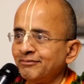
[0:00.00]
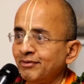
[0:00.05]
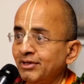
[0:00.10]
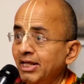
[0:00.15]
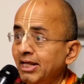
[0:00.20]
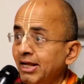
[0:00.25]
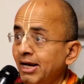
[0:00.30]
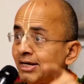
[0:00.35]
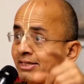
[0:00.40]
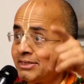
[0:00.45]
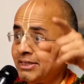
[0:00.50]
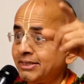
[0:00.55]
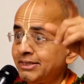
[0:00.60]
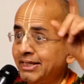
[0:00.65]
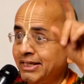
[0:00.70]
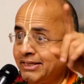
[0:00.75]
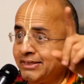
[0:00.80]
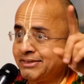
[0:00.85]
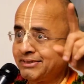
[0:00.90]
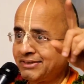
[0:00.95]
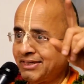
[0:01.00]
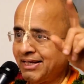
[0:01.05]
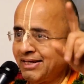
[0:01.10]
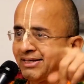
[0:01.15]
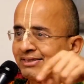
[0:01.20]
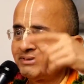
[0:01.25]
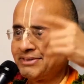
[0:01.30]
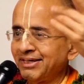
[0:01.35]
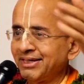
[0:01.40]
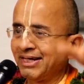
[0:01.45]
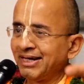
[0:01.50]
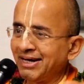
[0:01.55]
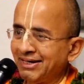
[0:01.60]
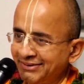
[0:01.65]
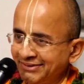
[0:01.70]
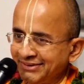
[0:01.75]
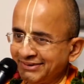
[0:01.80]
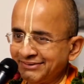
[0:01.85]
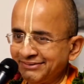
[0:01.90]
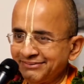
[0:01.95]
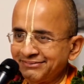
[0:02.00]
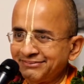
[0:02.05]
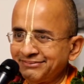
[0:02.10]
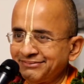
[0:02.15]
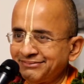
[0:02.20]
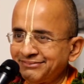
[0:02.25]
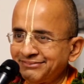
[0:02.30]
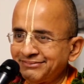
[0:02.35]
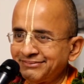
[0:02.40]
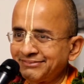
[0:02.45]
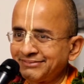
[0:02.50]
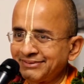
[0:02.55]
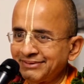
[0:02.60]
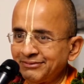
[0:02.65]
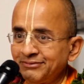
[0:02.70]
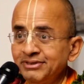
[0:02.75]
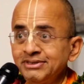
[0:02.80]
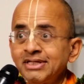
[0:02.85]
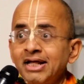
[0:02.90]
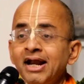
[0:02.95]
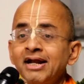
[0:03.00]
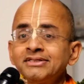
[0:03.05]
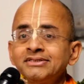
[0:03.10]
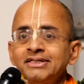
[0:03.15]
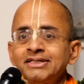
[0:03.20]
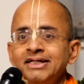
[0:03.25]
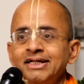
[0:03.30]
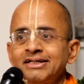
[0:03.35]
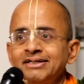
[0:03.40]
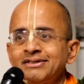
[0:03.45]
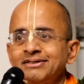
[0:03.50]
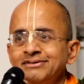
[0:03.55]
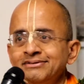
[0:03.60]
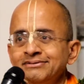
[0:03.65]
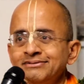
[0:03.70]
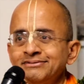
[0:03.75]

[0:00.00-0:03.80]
Only energetic can enjoy energy. Who is energetic?